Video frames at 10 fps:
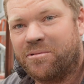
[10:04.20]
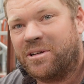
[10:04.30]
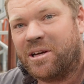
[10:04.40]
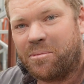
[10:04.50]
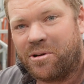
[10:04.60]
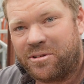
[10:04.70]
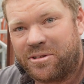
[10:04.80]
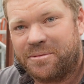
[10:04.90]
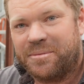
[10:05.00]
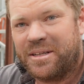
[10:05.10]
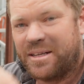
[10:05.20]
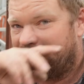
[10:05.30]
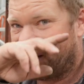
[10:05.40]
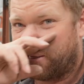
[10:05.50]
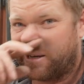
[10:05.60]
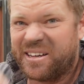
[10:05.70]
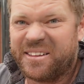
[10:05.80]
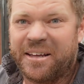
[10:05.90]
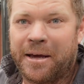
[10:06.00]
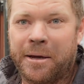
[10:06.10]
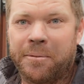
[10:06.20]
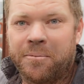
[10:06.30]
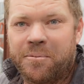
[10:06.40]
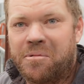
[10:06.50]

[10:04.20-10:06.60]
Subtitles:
tick a box, and then